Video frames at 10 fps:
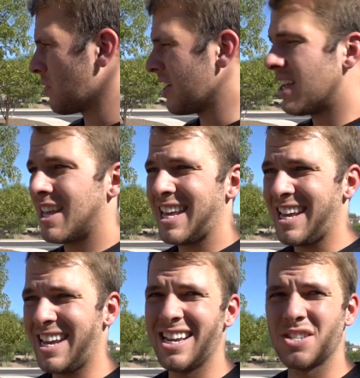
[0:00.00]
one
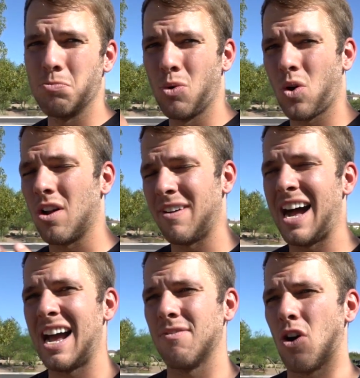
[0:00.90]
is more of a
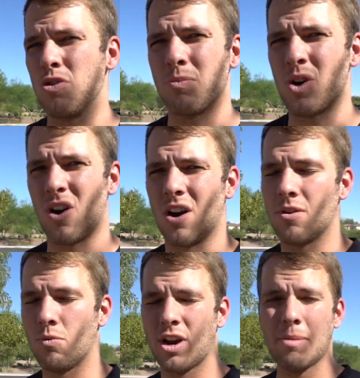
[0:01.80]
high volume car.
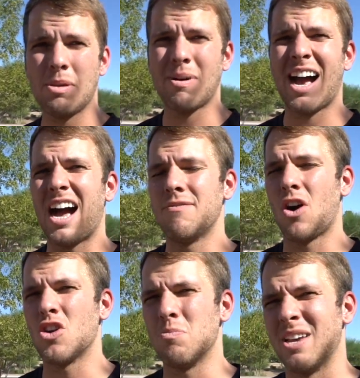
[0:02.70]
What I mean by high
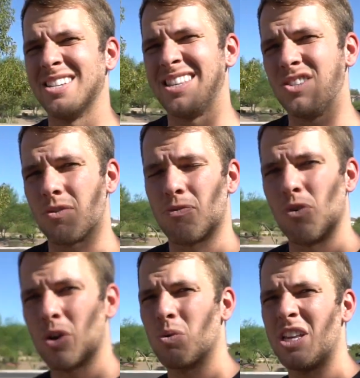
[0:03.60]
volume is these are
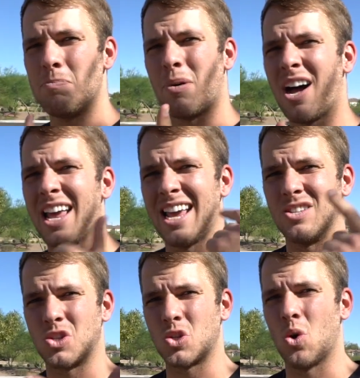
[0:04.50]
frequently bought
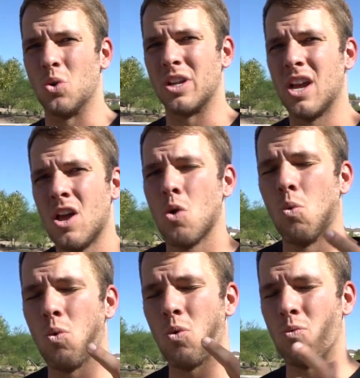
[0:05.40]
and sold.
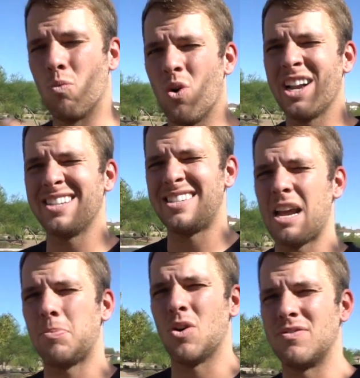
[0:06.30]
One
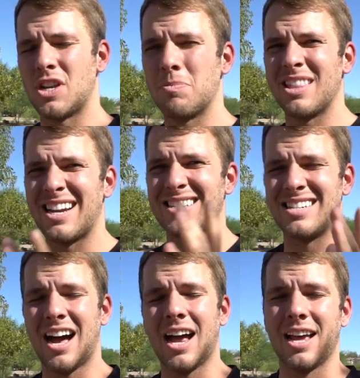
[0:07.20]
example of something that is
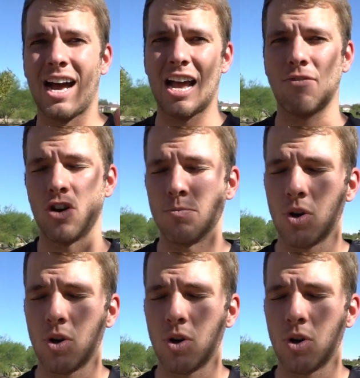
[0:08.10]
not a high volume